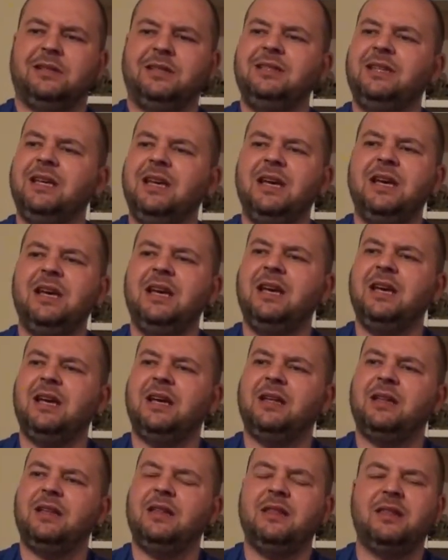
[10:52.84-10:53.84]

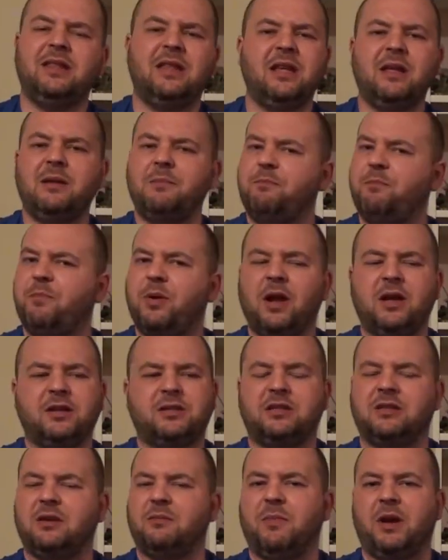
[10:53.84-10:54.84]
yeah, the
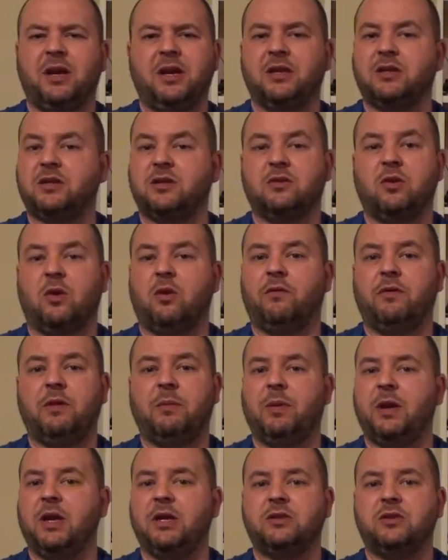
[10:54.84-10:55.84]
pluses and minuses all over
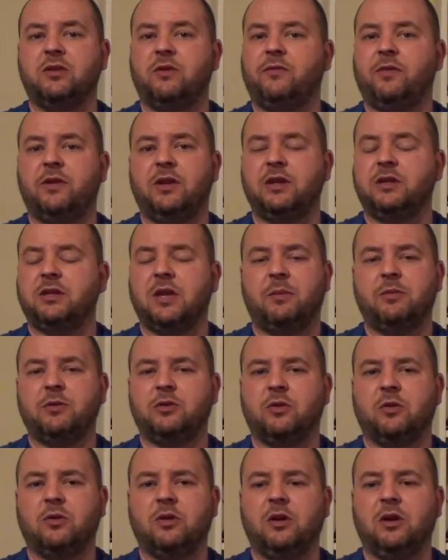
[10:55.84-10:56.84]
the place here for this
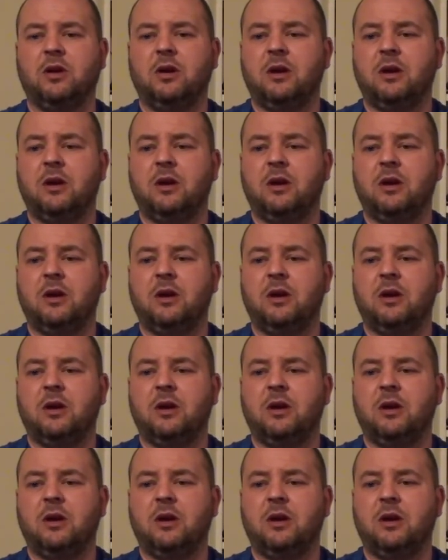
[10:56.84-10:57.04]
episode.